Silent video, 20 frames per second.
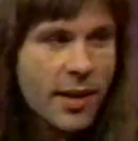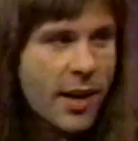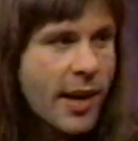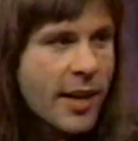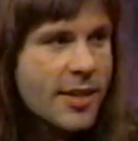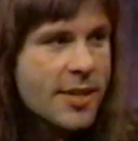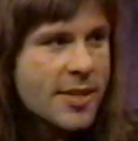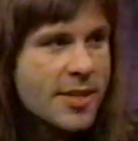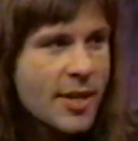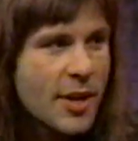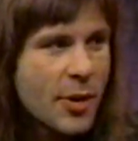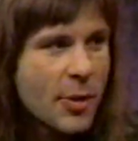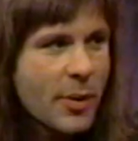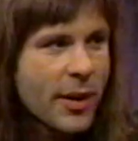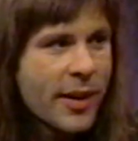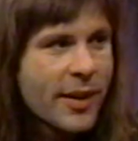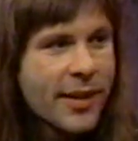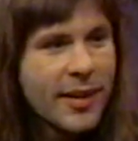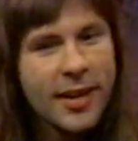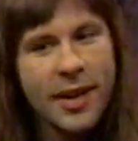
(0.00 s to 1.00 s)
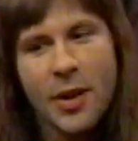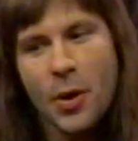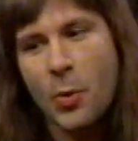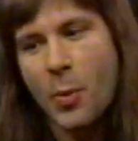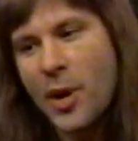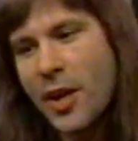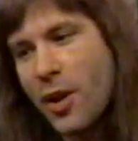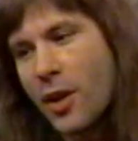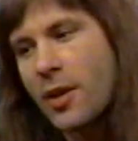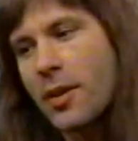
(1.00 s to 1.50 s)
And so
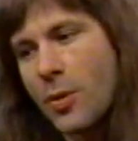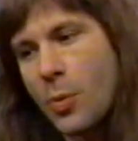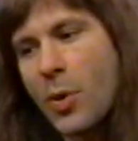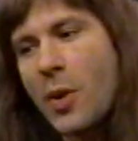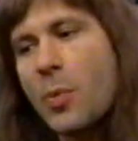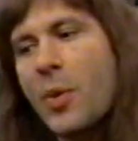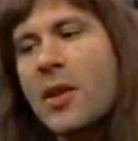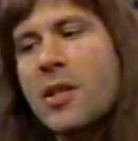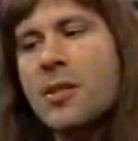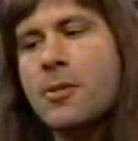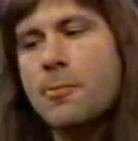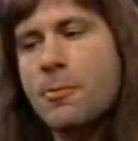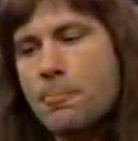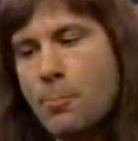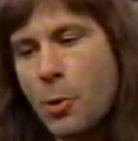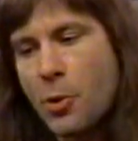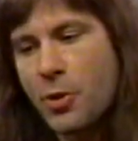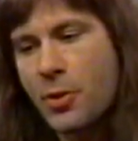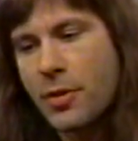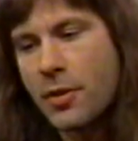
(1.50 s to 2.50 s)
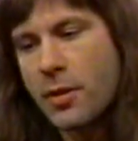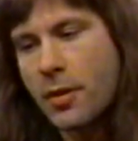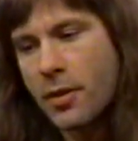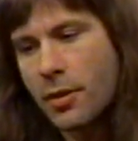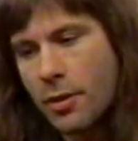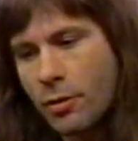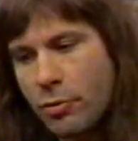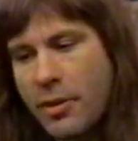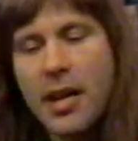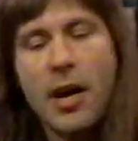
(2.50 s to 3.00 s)
we put
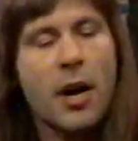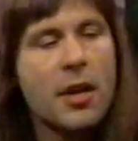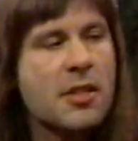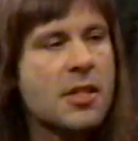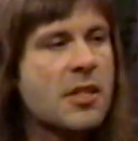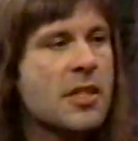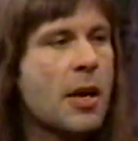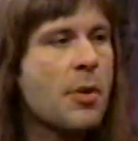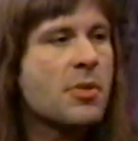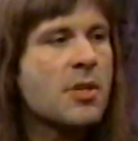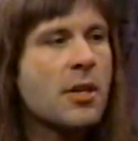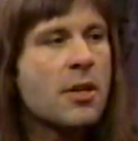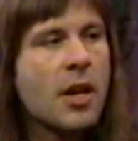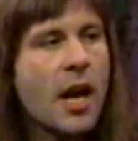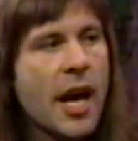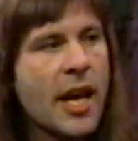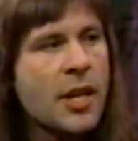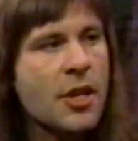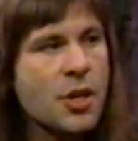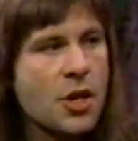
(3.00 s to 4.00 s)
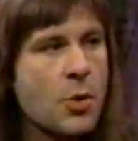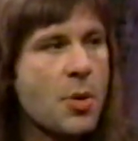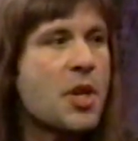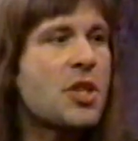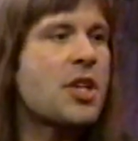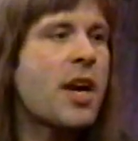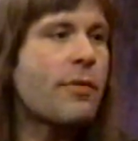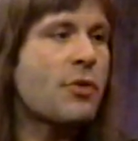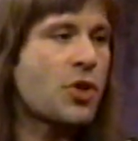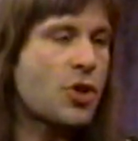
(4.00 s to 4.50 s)
3 artists out. We said, hey, you
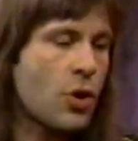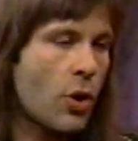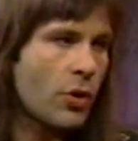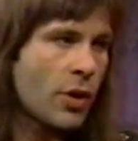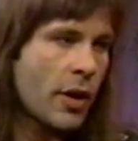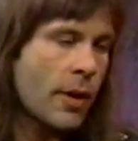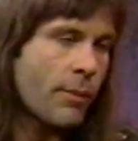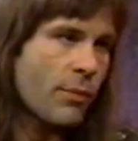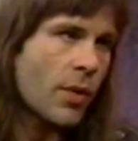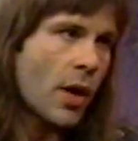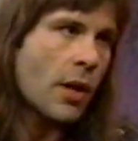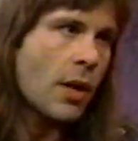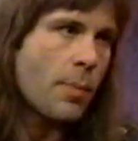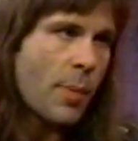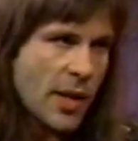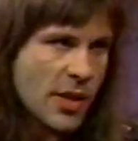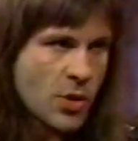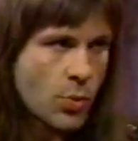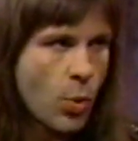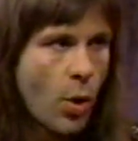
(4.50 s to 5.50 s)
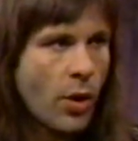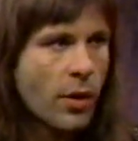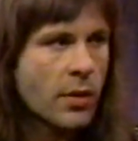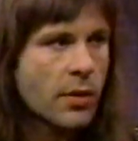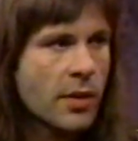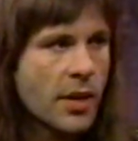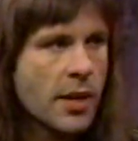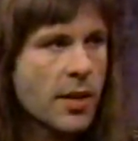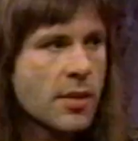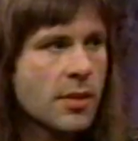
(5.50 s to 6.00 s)
each have a shot at it, and the best
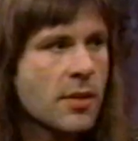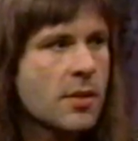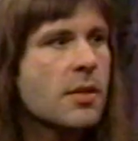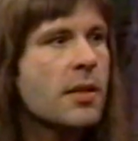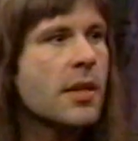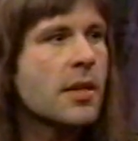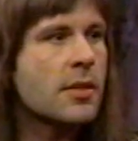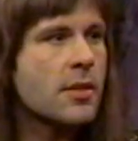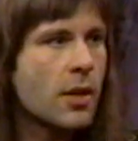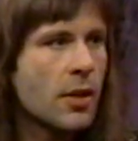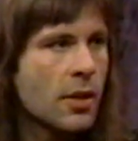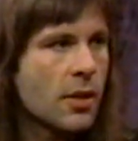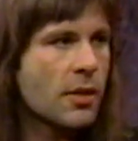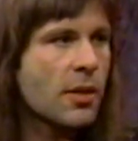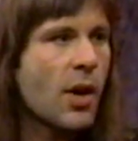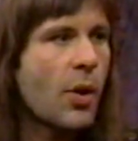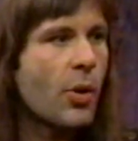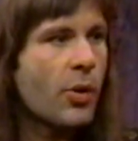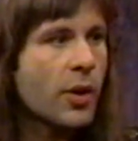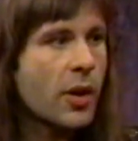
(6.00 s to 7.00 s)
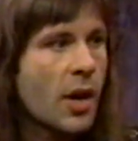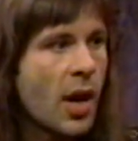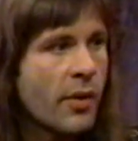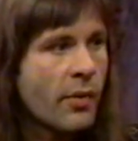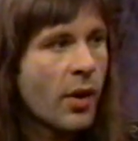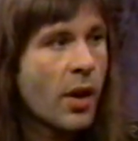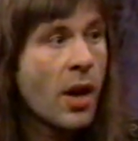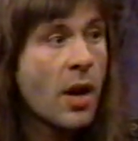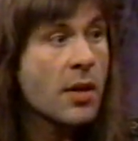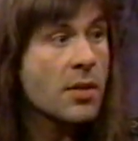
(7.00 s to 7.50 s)
one is going to go on the
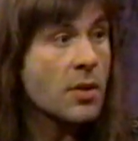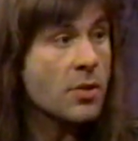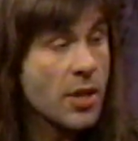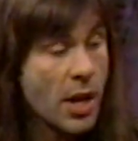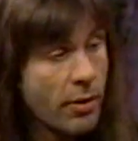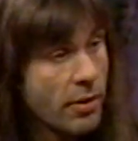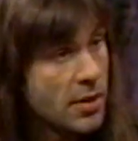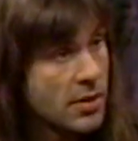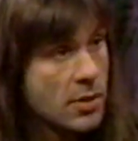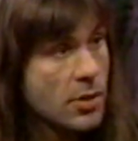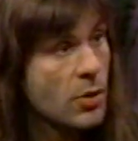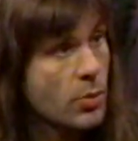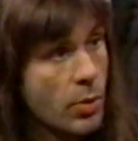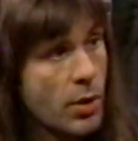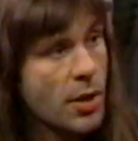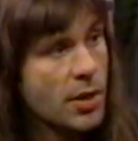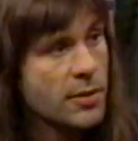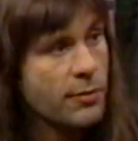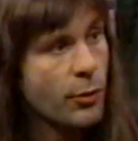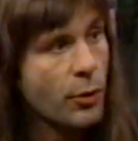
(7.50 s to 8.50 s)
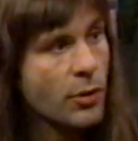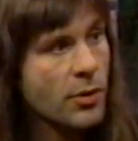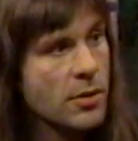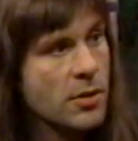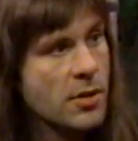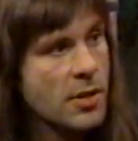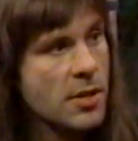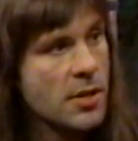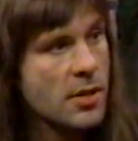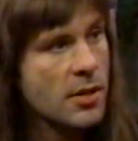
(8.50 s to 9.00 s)
cover. So Derek still works for
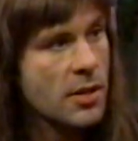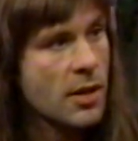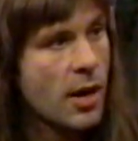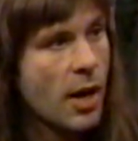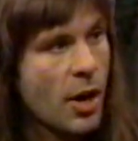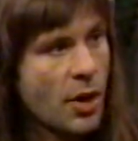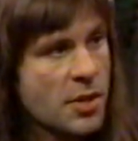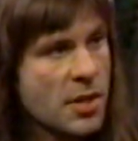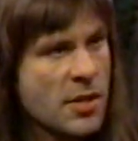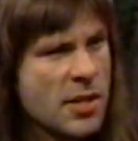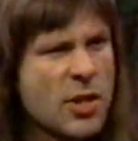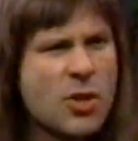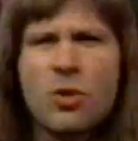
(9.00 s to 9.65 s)
us. This is the artist.